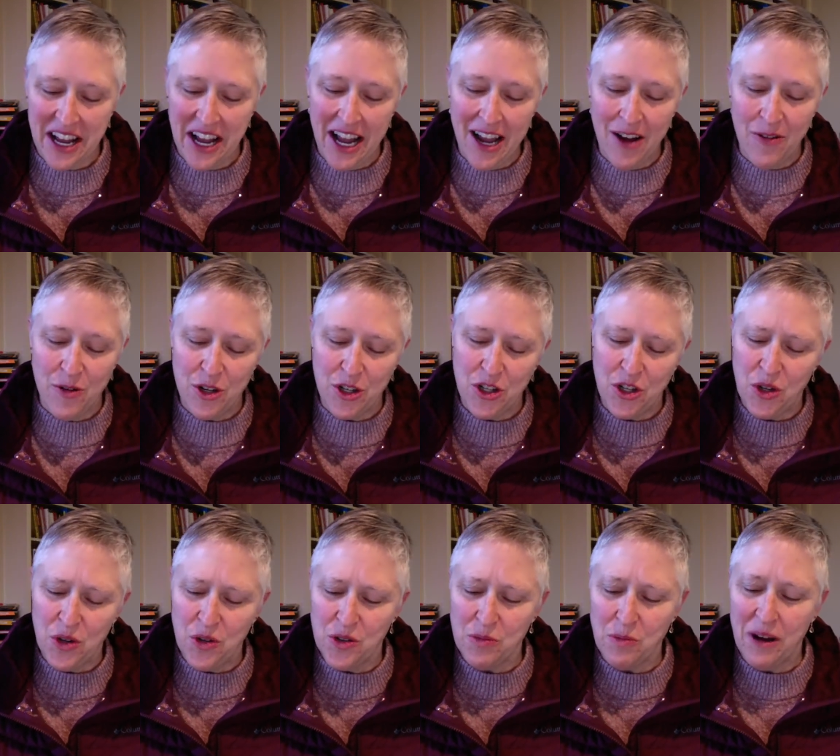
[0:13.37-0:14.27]
I would
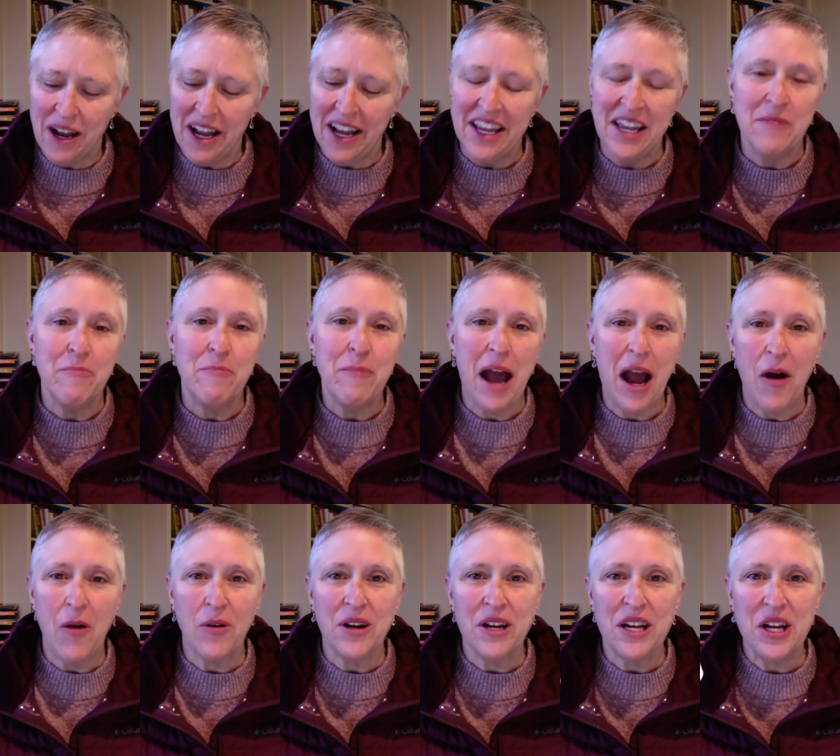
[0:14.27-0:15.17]
use my
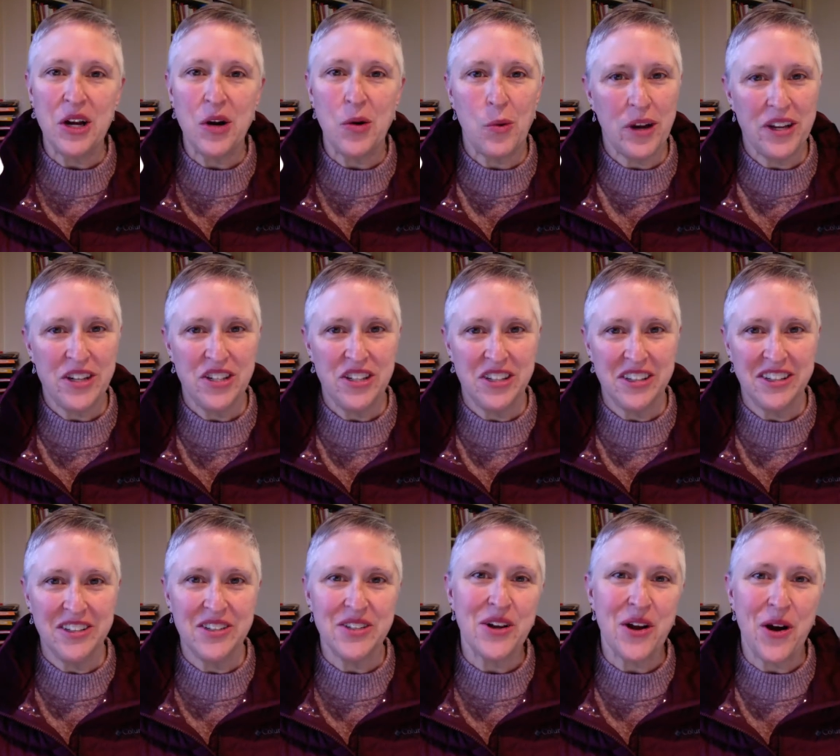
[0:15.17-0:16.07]
empowering
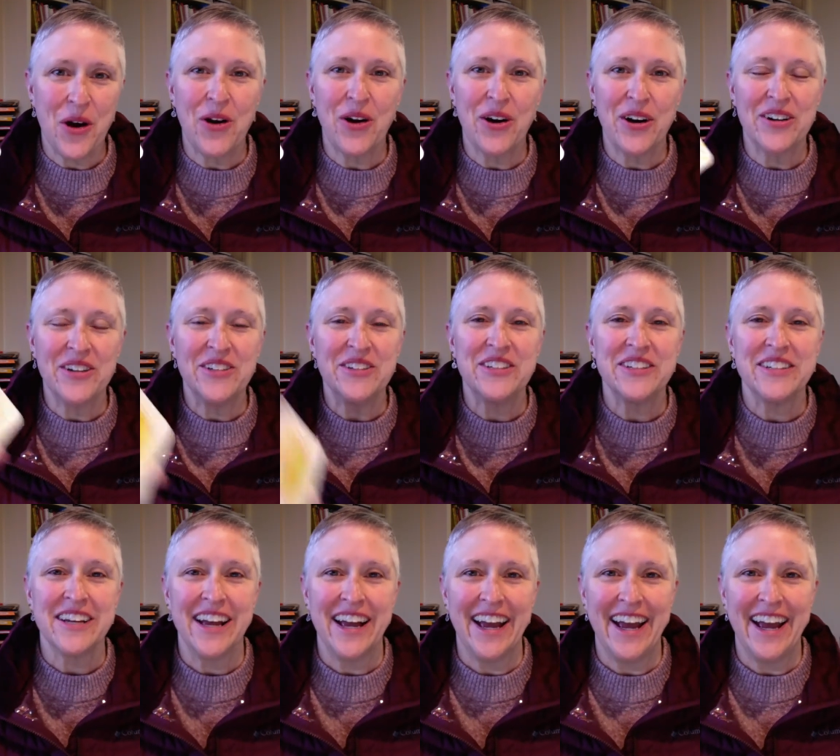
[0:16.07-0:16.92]
questions cards